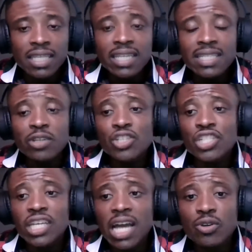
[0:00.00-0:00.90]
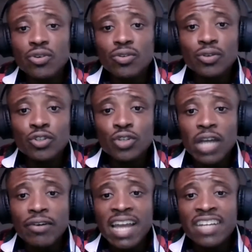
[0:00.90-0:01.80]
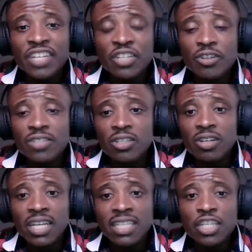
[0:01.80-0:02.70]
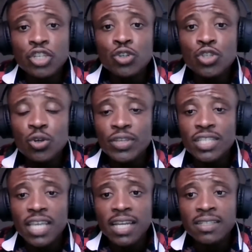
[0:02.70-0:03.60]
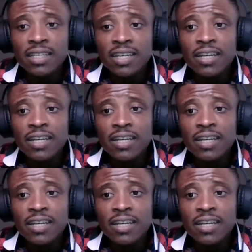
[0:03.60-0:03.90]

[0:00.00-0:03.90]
Dennis, I just shared how you, you can write great content on LinkedIn. Use storytelling.